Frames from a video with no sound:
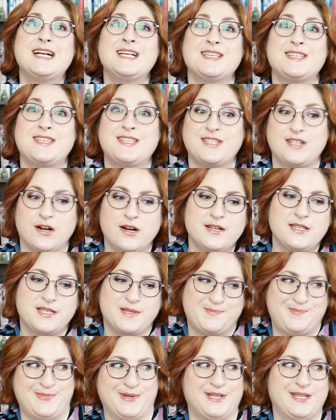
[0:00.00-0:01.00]

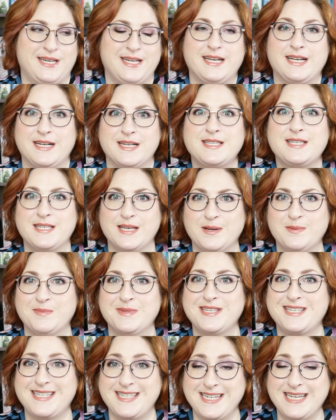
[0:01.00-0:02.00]
starts building some
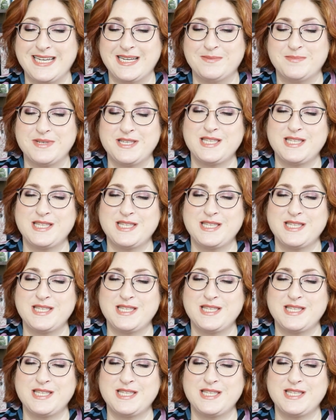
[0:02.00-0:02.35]
steam.